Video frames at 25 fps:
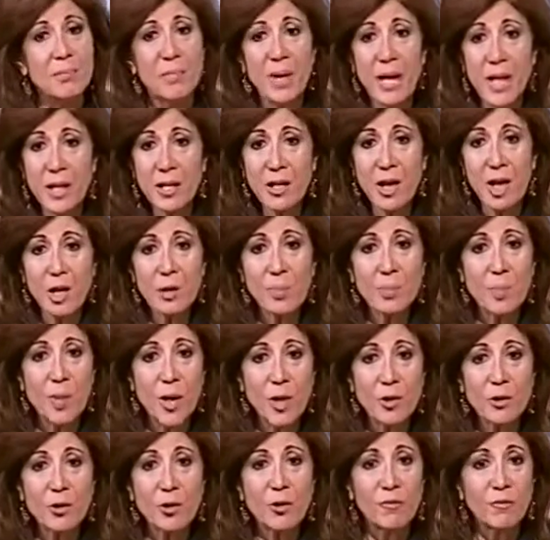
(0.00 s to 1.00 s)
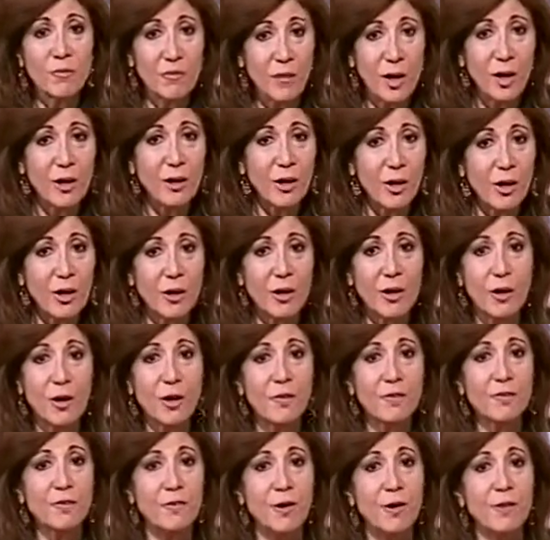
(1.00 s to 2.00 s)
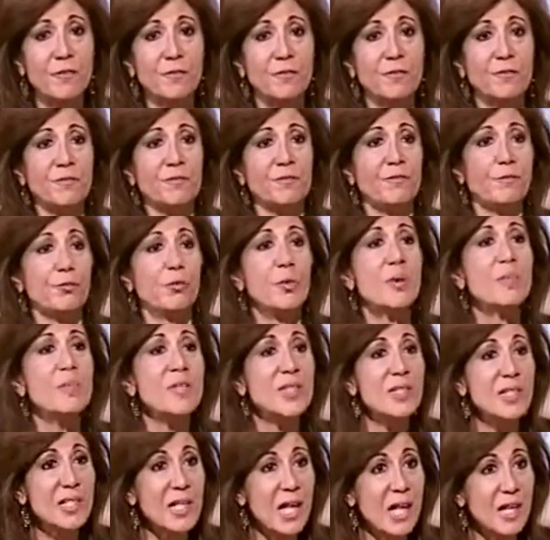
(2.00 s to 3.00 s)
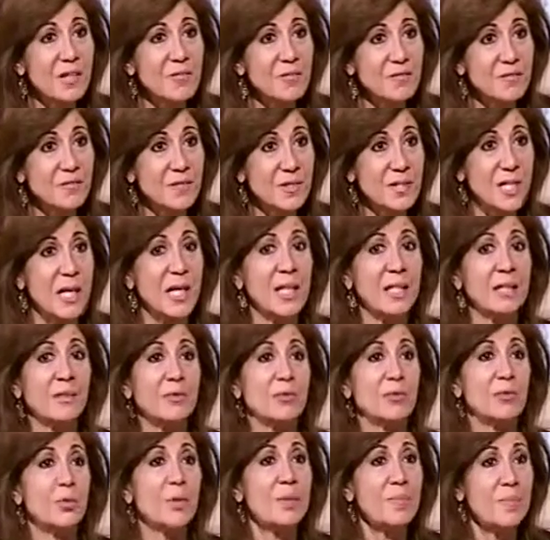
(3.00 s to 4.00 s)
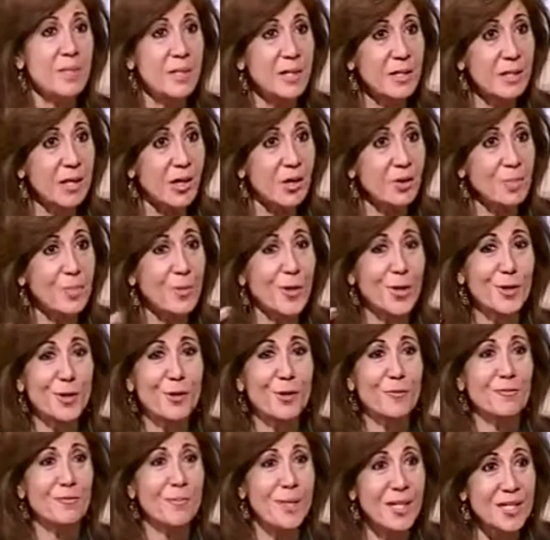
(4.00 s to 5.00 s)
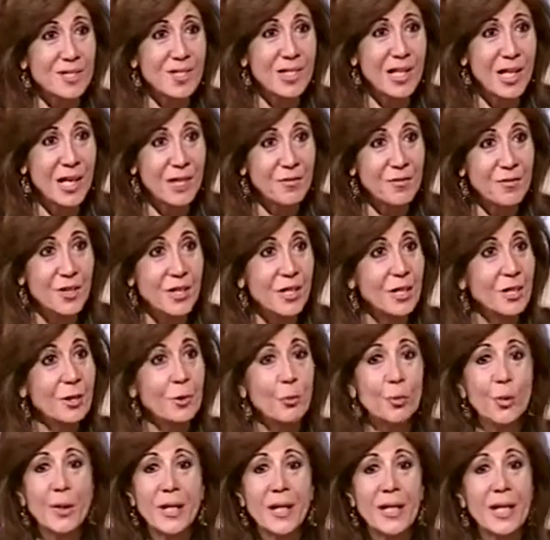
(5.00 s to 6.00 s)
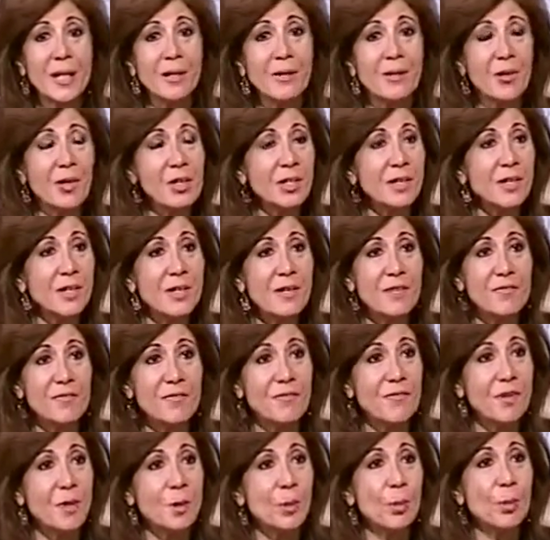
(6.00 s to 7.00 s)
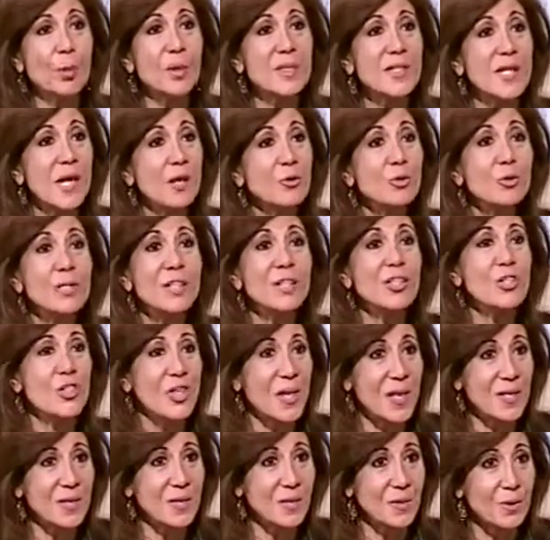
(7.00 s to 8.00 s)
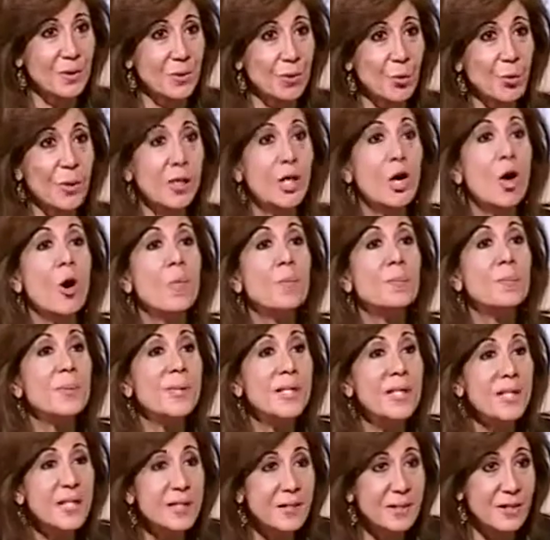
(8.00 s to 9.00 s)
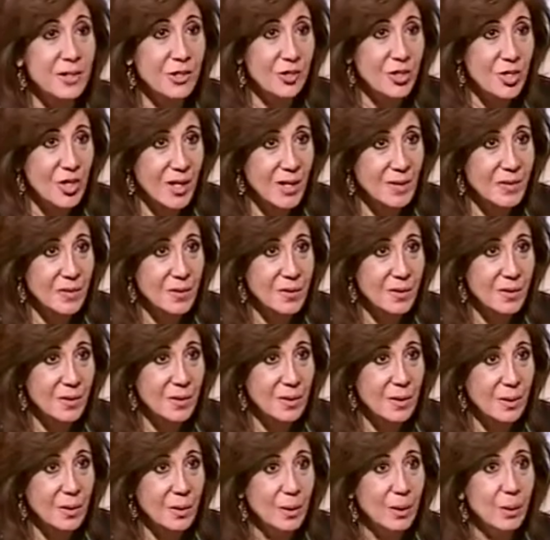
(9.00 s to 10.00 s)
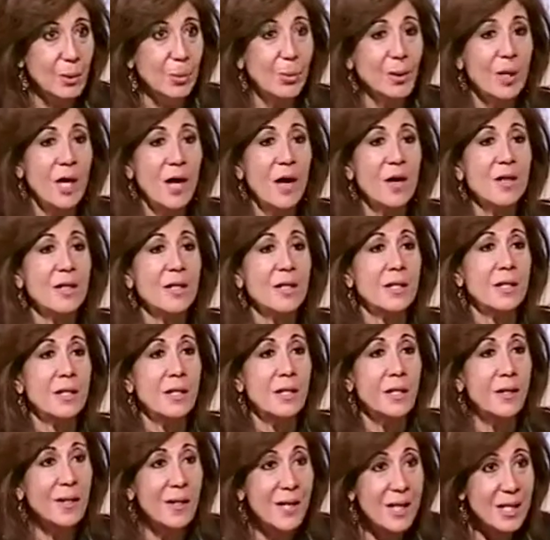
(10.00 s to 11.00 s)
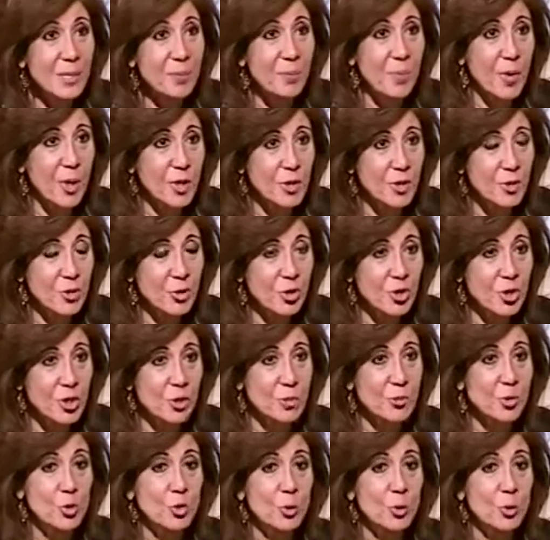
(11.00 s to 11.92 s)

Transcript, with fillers: men are part of, uh, uh of, of women's lives and women are part of men's life. Mm. We cannot live without each other. We mm. complete each other. Exactly. We are in a great partnership.